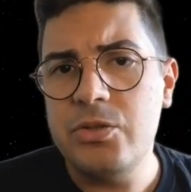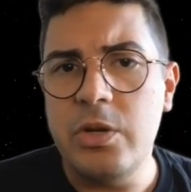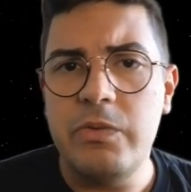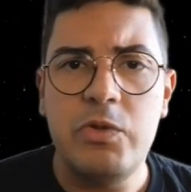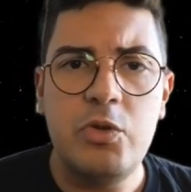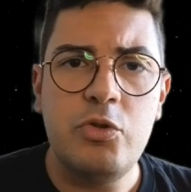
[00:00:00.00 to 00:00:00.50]
So
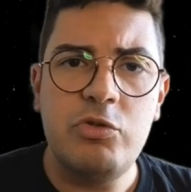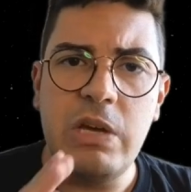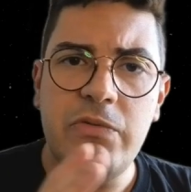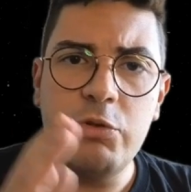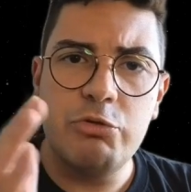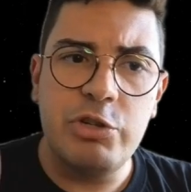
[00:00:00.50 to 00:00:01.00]
if you do
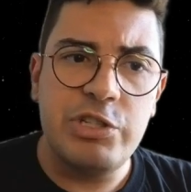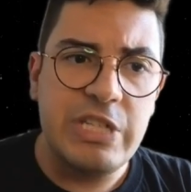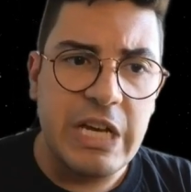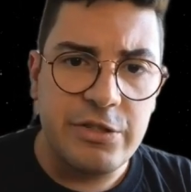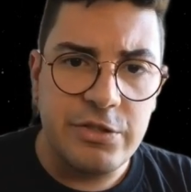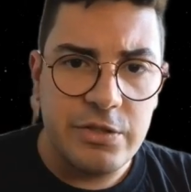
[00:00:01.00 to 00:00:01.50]
several
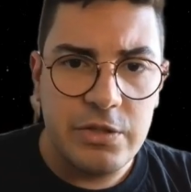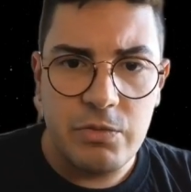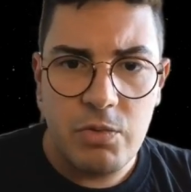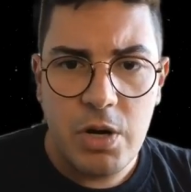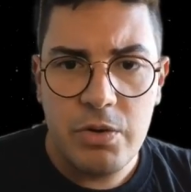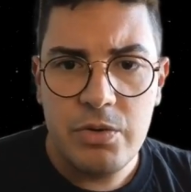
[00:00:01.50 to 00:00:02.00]
transactions in a
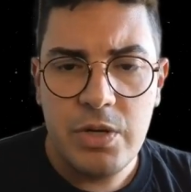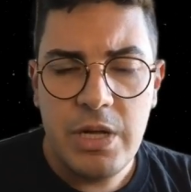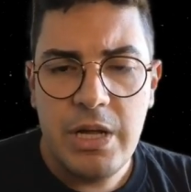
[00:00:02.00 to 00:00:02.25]
row